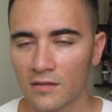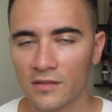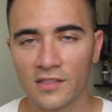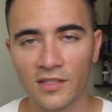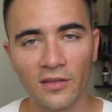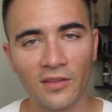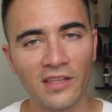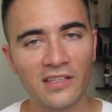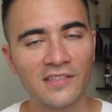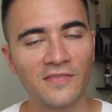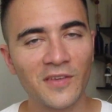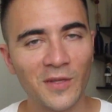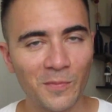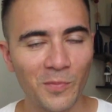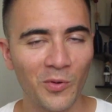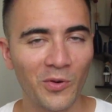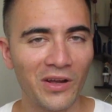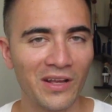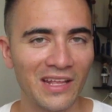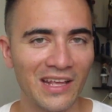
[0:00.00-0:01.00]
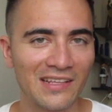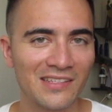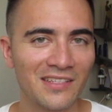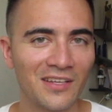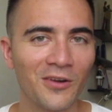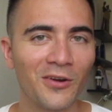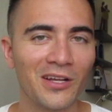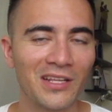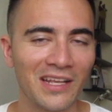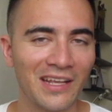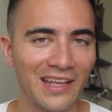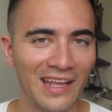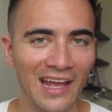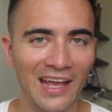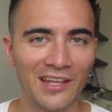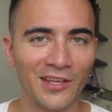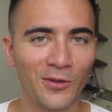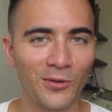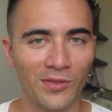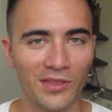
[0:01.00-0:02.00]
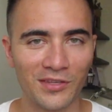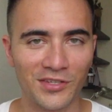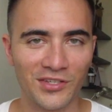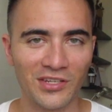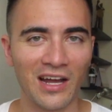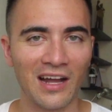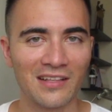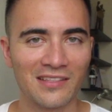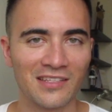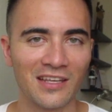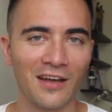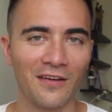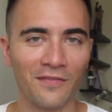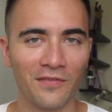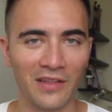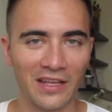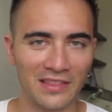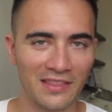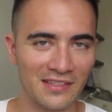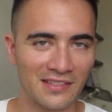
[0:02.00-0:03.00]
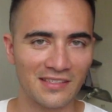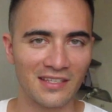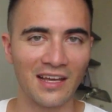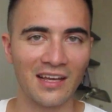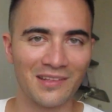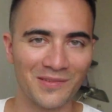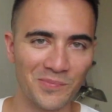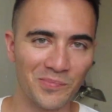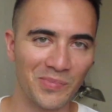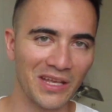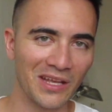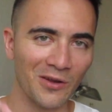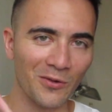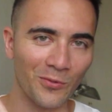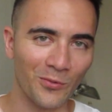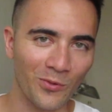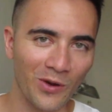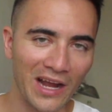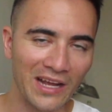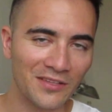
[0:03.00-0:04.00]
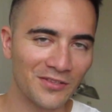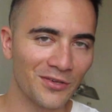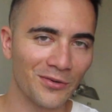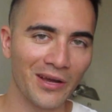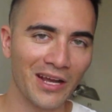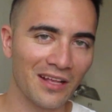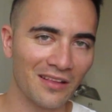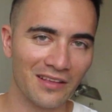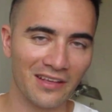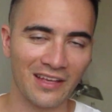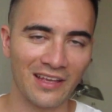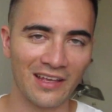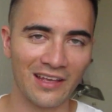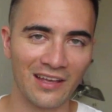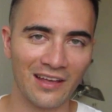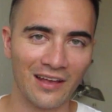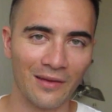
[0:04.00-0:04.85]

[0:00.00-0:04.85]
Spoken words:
So this viewpoint isn't going to get you the shots of like the sun being right directly